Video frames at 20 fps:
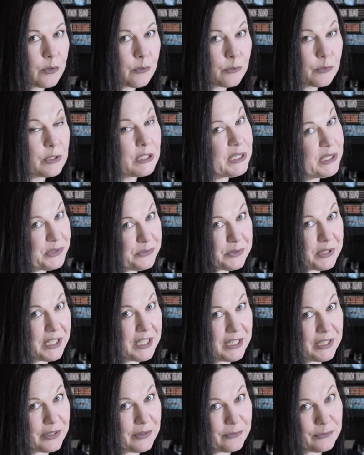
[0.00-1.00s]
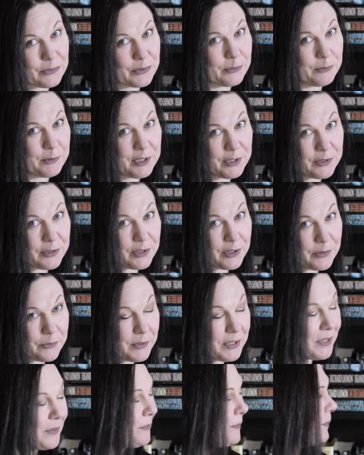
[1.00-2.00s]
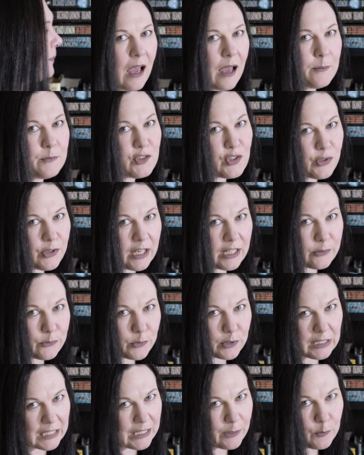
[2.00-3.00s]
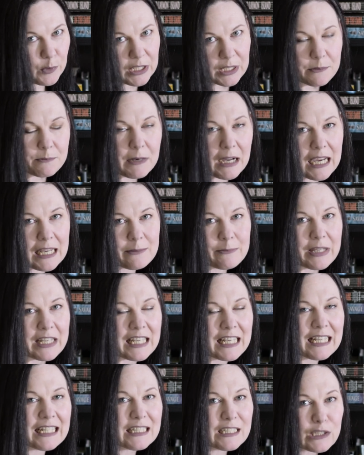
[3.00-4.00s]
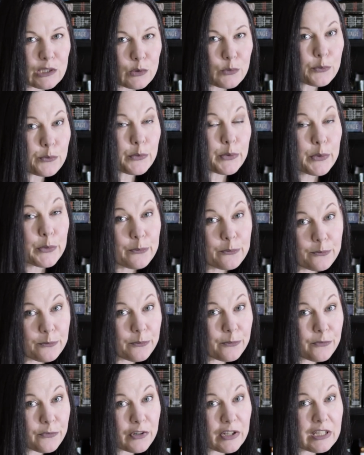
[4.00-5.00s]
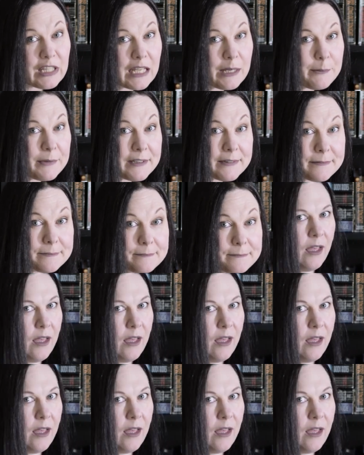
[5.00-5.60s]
really running out of room here, aren't we? I'm sure Edward Lee wouldn't mind making a little room for Laymon.